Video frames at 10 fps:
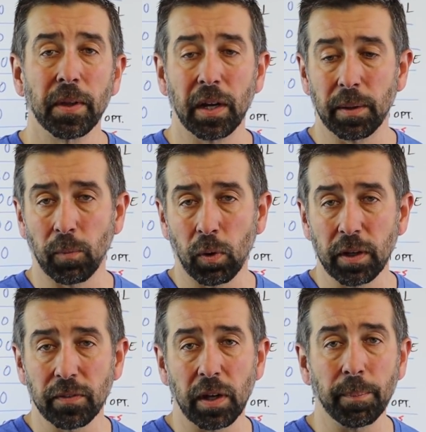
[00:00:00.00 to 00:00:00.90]
or
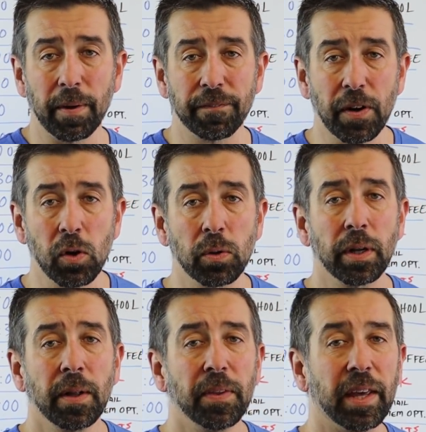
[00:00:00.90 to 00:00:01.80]
even on my
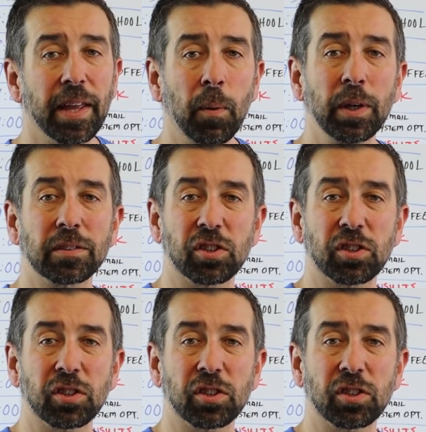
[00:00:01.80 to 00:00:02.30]
phone, and that way it's